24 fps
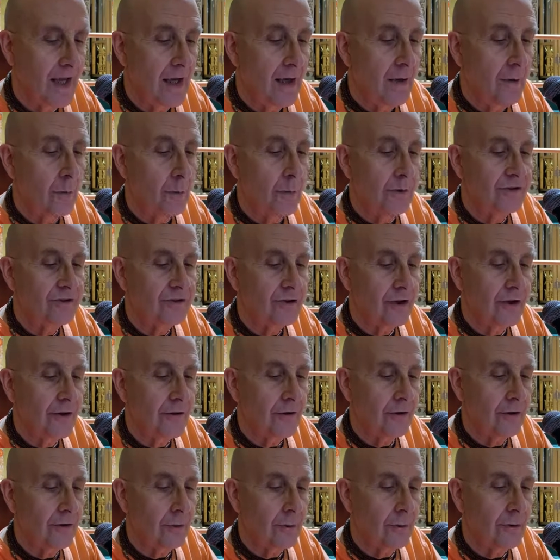which are
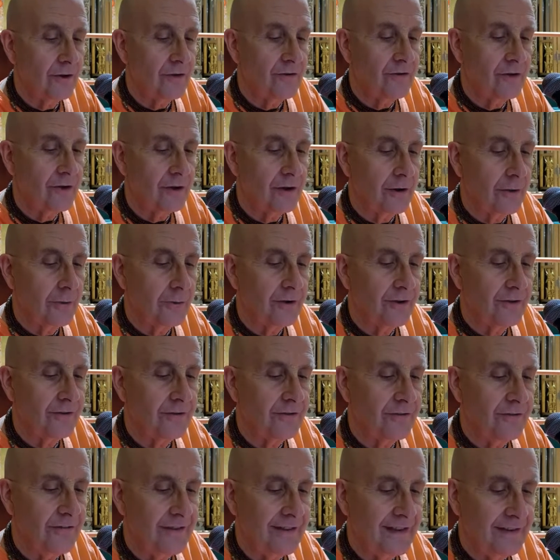the Lord's lotus
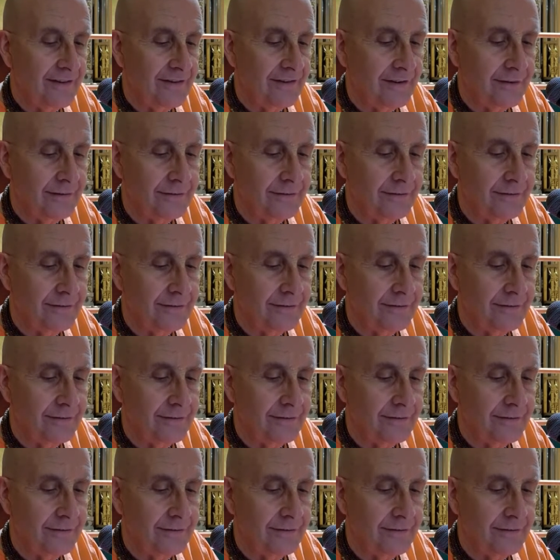feet.